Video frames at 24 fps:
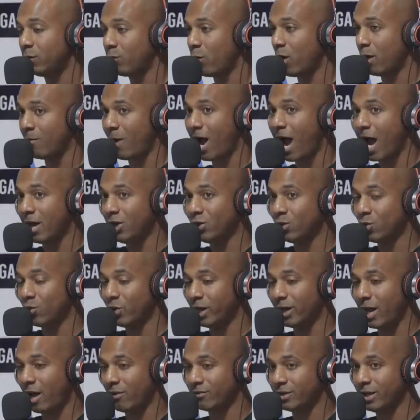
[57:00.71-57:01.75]
to worry about how you gonna
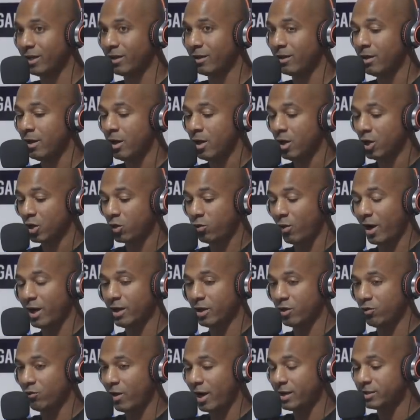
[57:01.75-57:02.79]
get out there,
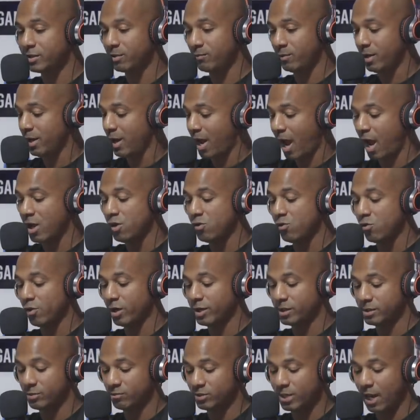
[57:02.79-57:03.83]
create create some, how you gonna
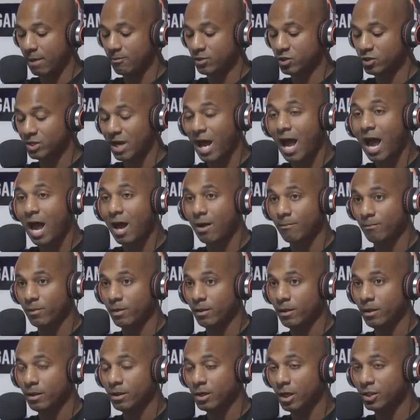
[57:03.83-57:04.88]
get some type of job,
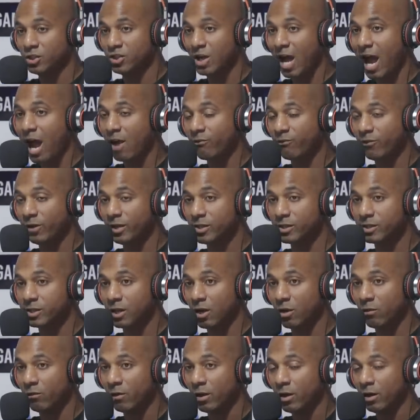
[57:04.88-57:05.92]
a job for
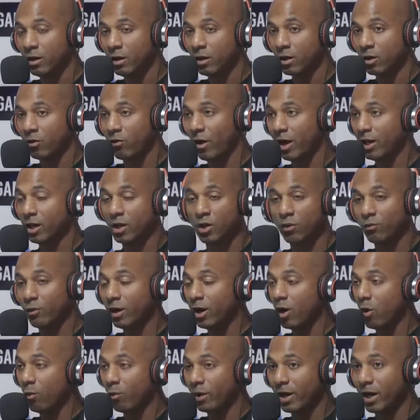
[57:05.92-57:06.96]
yourself create a
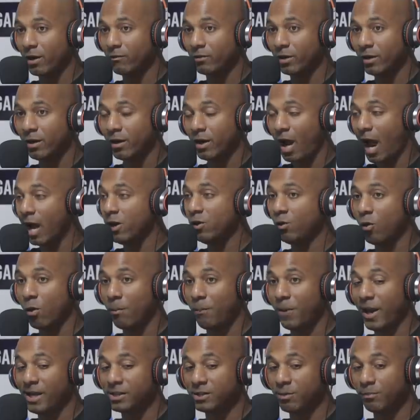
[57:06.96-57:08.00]
career or whatever, how you gonna
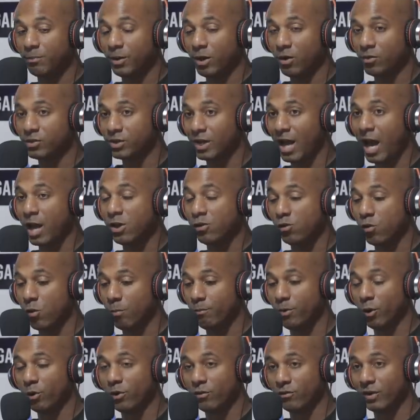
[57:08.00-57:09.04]
pay some bills and how you gonna
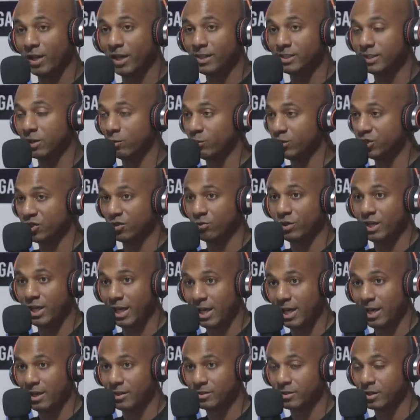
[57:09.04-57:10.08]
build a relationship with your
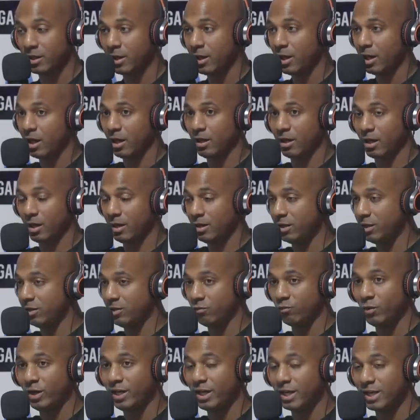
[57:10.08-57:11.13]
kids and, and,
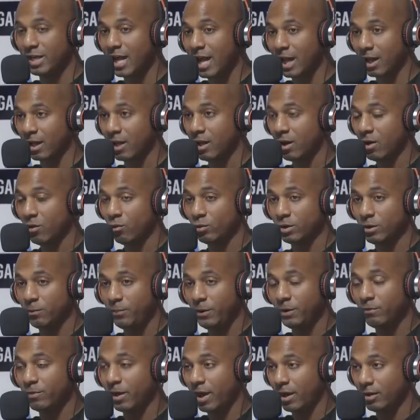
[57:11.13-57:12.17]
and reconnect with the
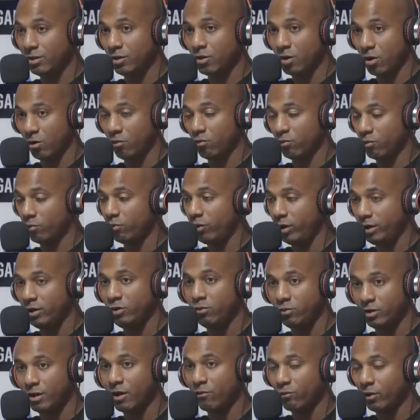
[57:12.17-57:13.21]
people that you know
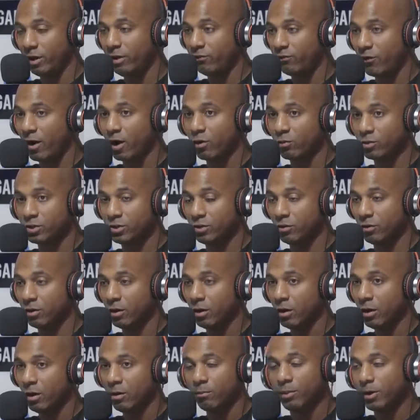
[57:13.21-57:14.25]
really that really fuck with you.
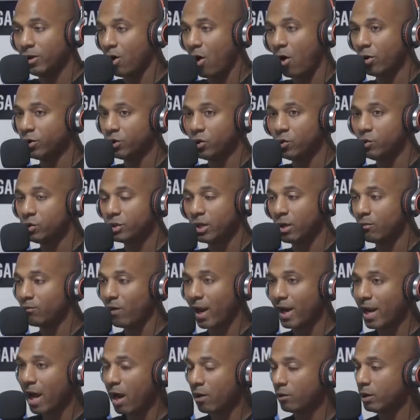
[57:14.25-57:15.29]
But no, dudes come
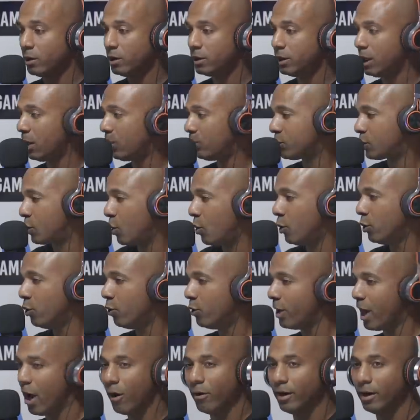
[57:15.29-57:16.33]
right out. Yeah, what's going
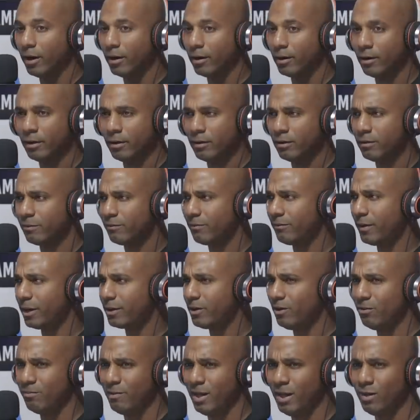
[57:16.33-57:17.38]
on out here?
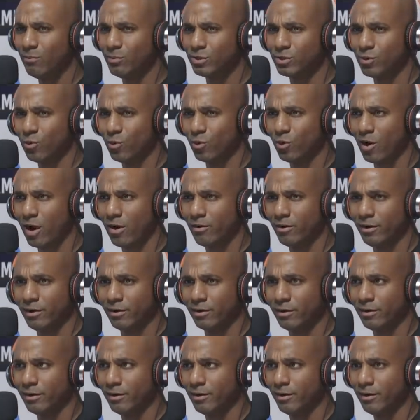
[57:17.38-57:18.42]
Fuck you mean what's going on out
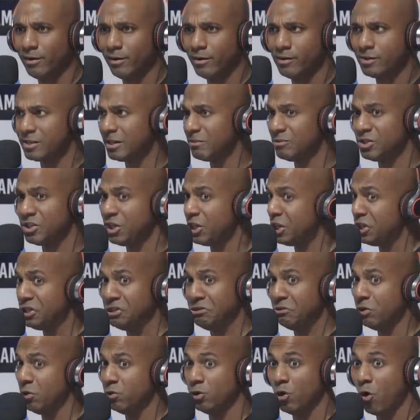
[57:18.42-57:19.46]
here? Some shit that
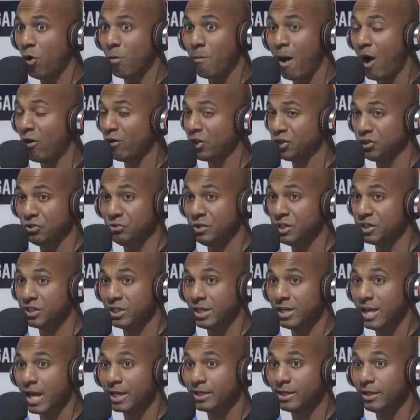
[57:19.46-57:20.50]
you don't know about because you
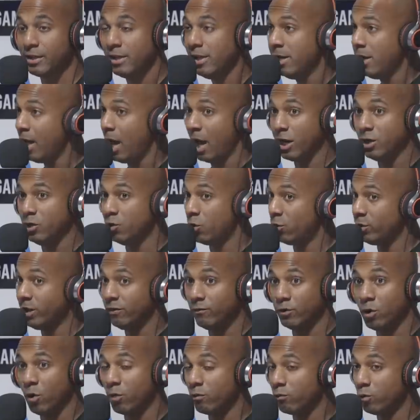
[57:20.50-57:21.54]
disconnected and you don't
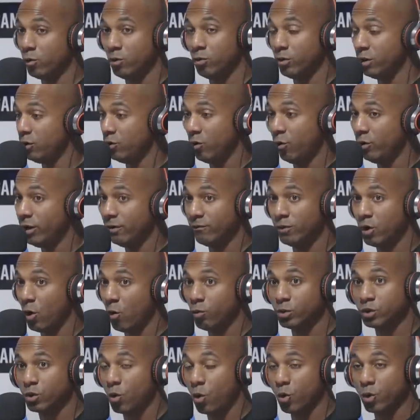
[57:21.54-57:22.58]
even know the rule. You don't even know
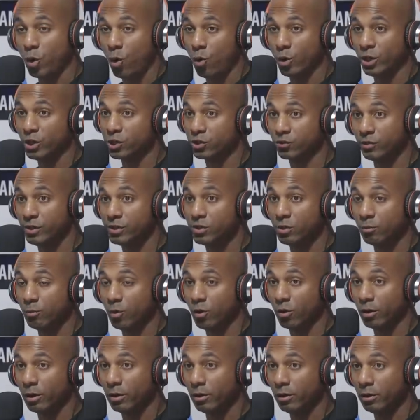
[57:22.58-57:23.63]
what's going on in the streets no
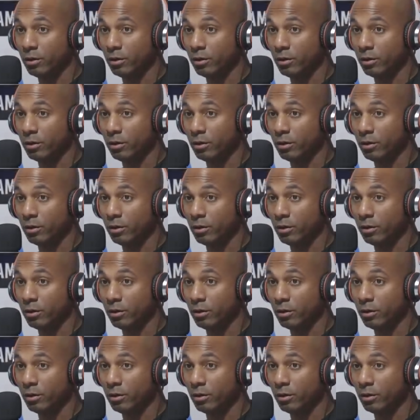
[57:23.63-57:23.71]
more.